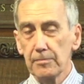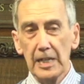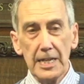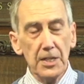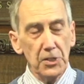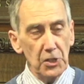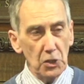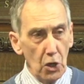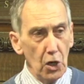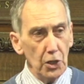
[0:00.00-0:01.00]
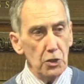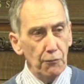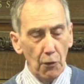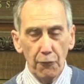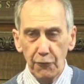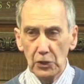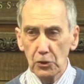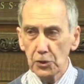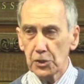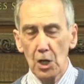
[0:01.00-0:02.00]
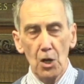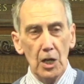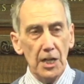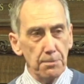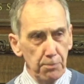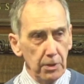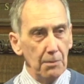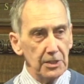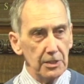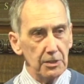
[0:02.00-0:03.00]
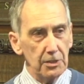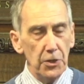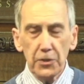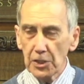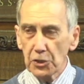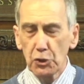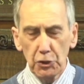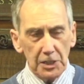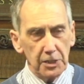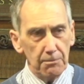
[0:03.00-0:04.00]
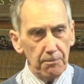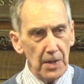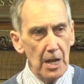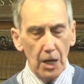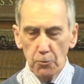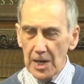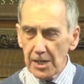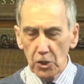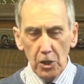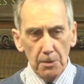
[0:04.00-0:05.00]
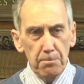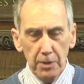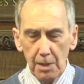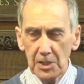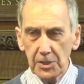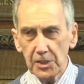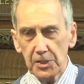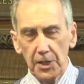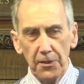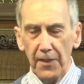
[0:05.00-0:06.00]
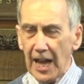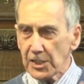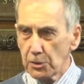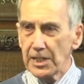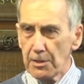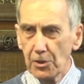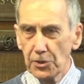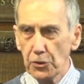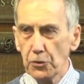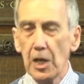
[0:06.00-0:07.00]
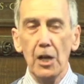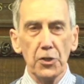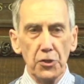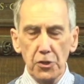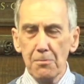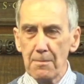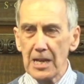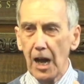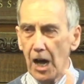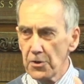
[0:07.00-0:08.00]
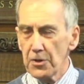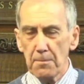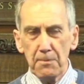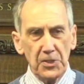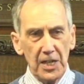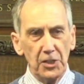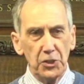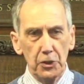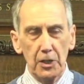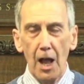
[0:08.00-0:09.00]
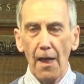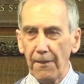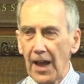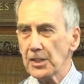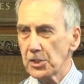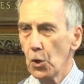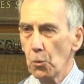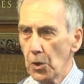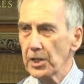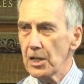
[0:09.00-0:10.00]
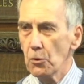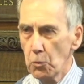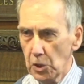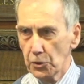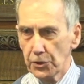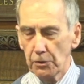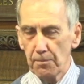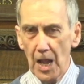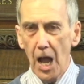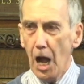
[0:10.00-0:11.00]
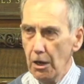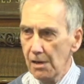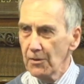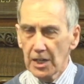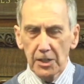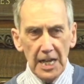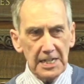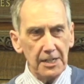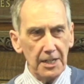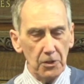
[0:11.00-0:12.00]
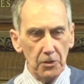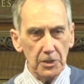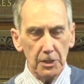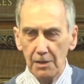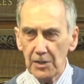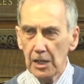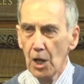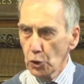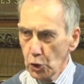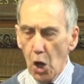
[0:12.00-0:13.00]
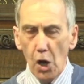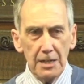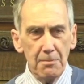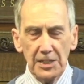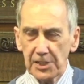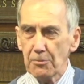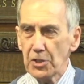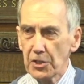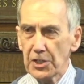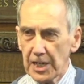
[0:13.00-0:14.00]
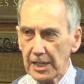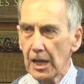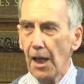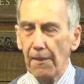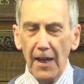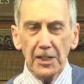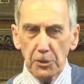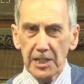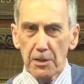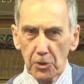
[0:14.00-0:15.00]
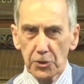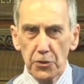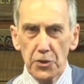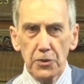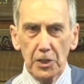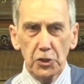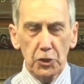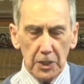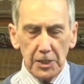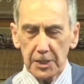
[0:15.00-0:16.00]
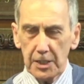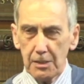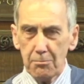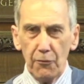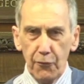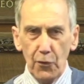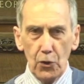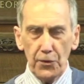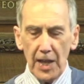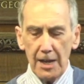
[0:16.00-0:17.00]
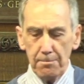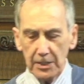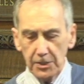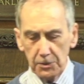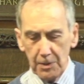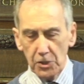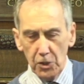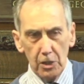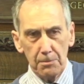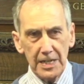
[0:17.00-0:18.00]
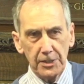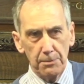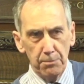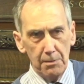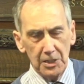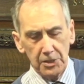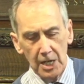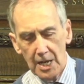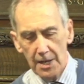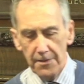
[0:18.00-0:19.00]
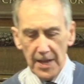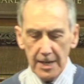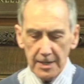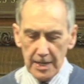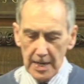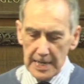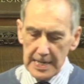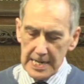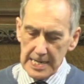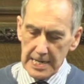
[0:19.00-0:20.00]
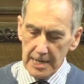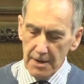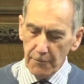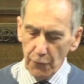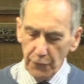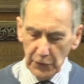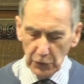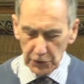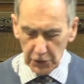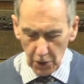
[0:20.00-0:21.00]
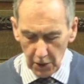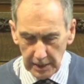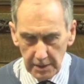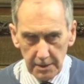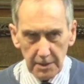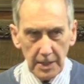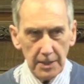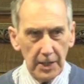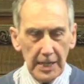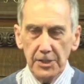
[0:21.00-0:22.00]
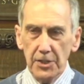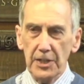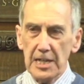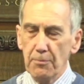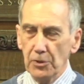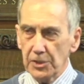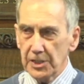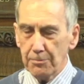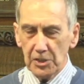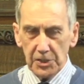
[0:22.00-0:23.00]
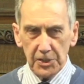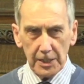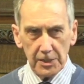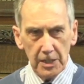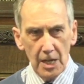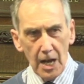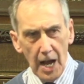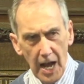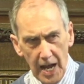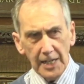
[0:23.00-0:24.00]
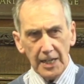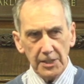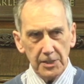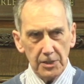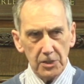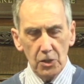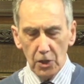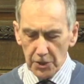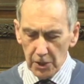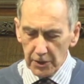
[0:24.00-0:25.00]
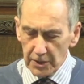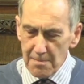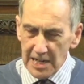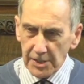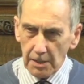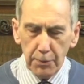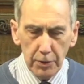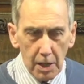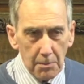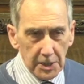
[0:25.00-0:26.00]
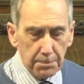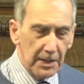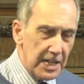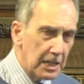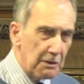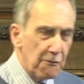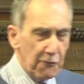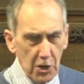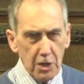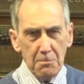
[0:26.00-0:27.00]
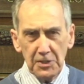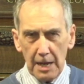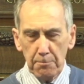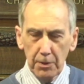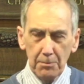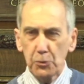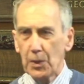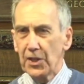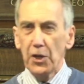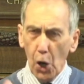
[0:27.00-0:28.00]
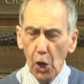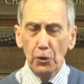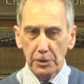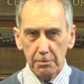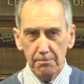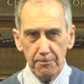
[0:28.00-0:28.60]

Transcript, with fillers: He is the God who fulfills his promises. You can trust him. And when God promises that that's what he will do, you may be 100% sure that's what he will do however unlikely it looks, however long it may seem to you to take, that's what he will do. You can trust him for that because when God makes a promise, then he fulfills on it. The, the letter to the Hebrews, chapter 6, highlights this. God not only makes a promise, but he confirms that promise with an oath